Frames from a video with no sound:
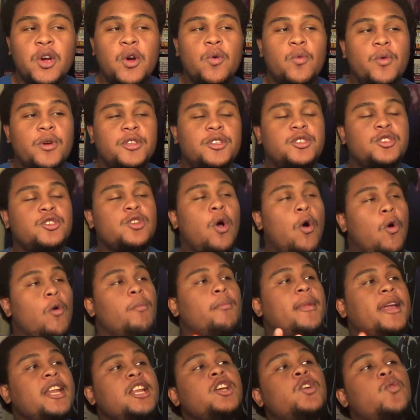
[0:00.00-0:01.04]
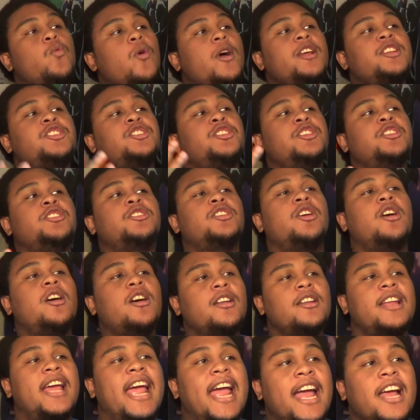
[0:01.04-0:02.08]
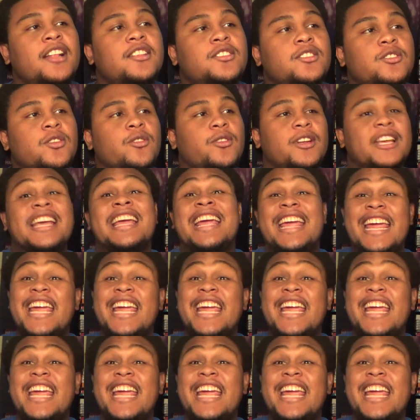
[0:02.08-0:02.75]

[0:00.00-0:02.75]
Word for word: with so many questions unanswered,